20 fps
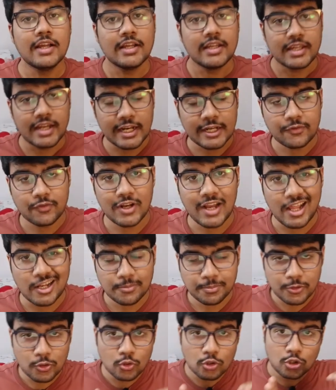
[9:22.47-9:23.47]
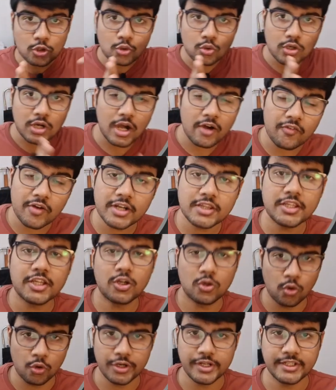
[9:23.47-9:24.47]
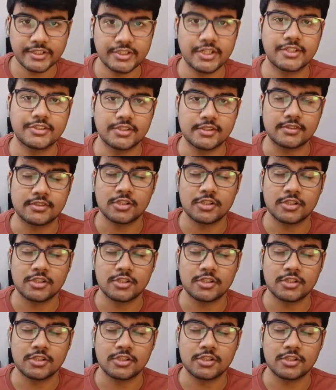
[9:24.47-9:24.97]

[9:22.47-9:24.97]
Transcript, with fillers: it will help you to cover the coding sections.